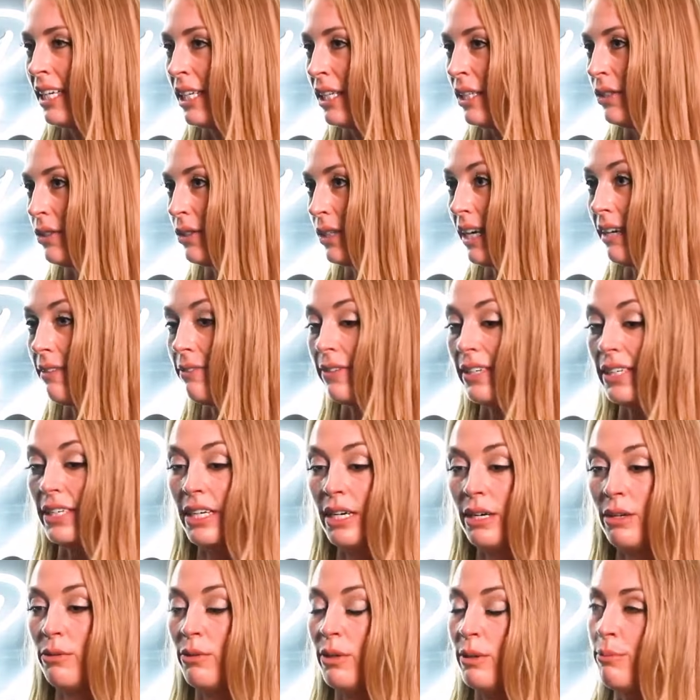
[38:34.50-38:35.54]
try to figure
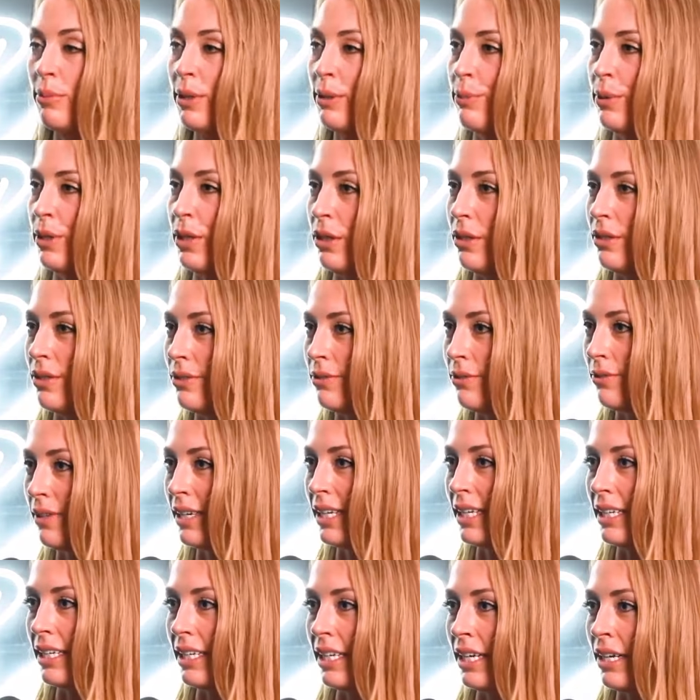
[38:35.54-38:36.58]
out what people
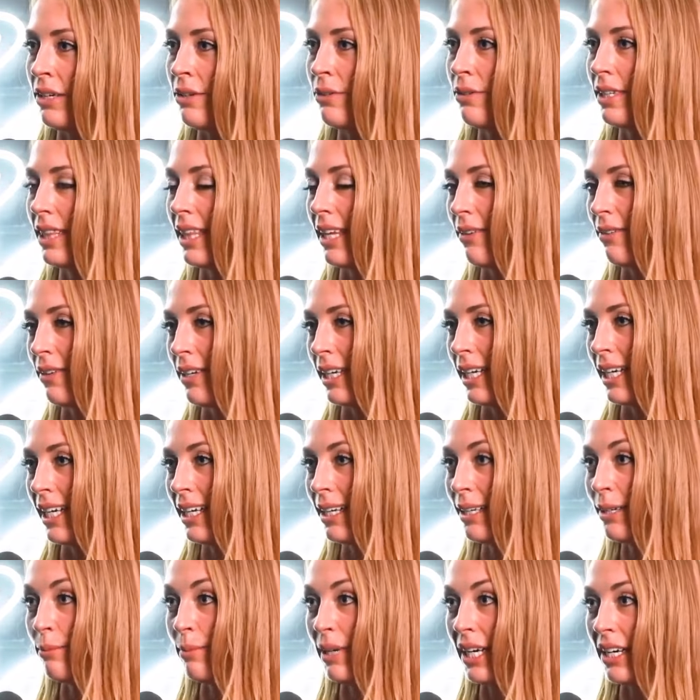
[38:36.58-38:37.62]
want to know, what they want to
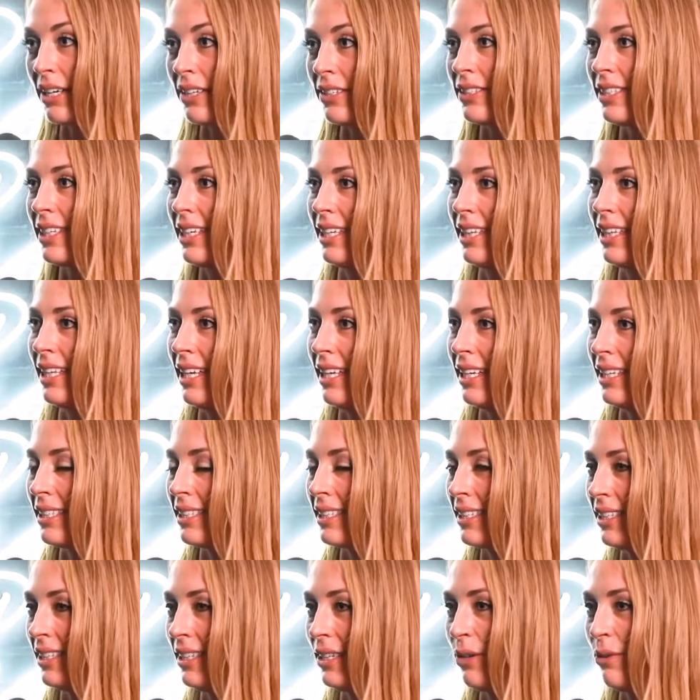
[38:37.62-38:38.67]
hear about, and
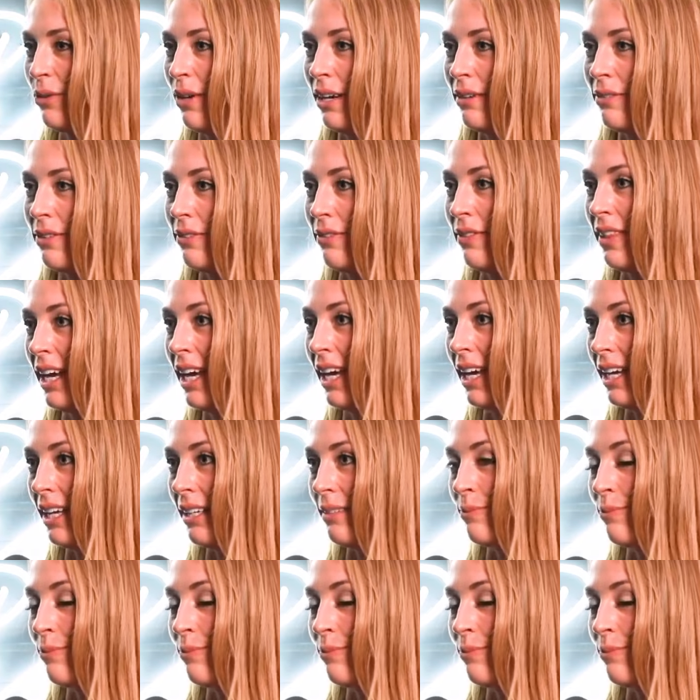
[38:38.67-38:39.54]
then go yeah. off of that.